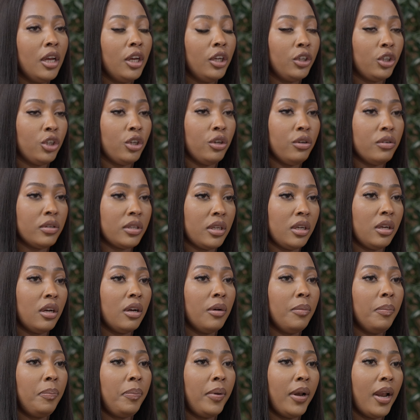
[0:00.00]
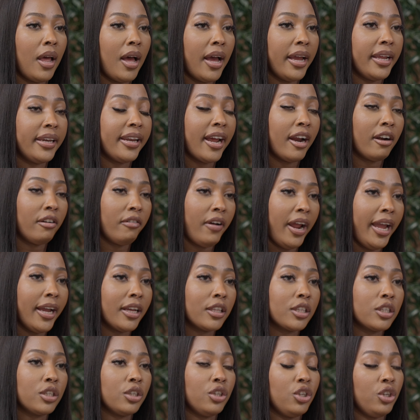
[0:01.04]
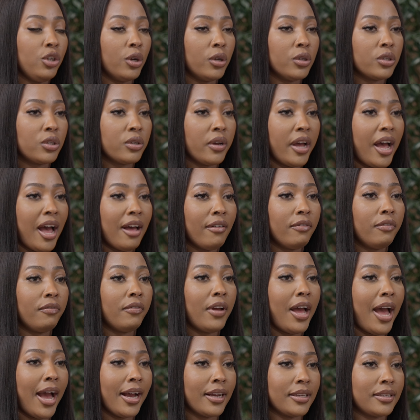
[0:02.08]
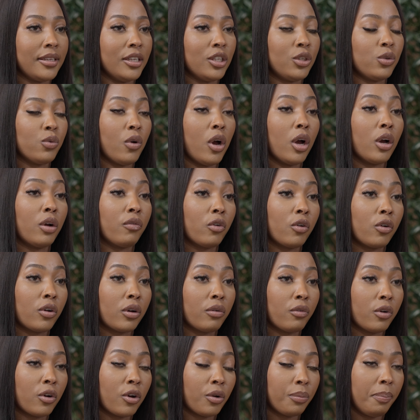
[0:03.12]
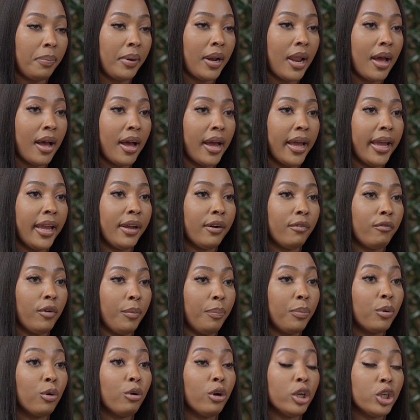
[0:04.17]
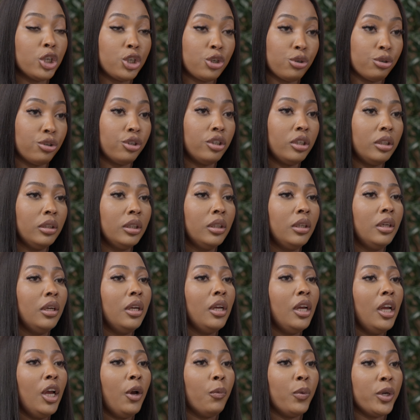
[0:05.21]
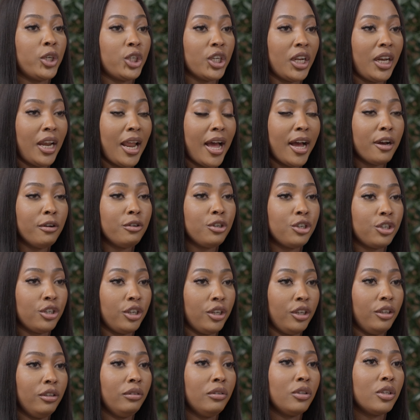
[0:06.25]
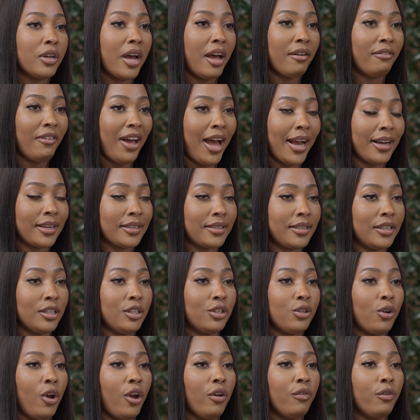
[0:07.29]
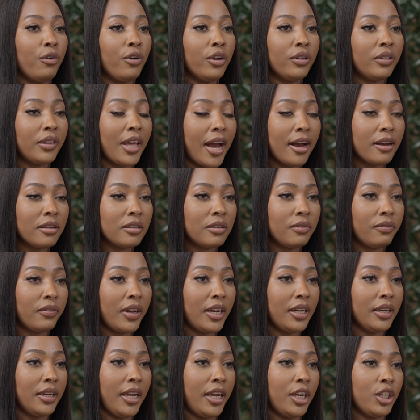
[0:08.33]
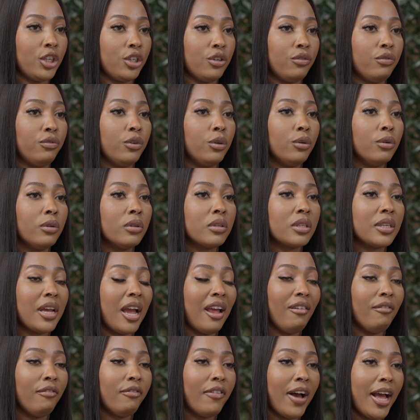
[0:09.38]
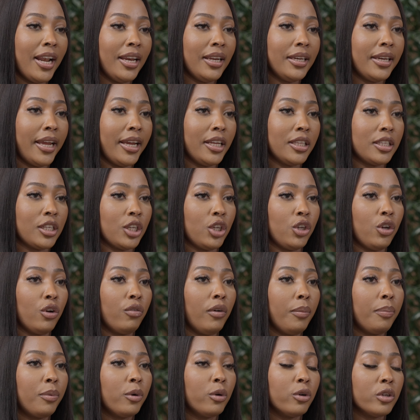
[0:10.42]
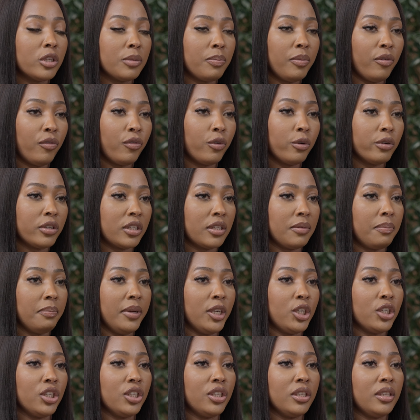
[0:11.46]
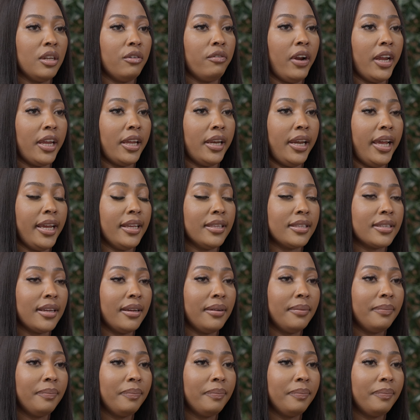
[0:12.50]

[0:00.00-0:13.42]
Using Comply Direct, you also have access to our Comply Report Assure, which allows you to have access to over 1,000 validation rules and validating your reports before submission to the regulator.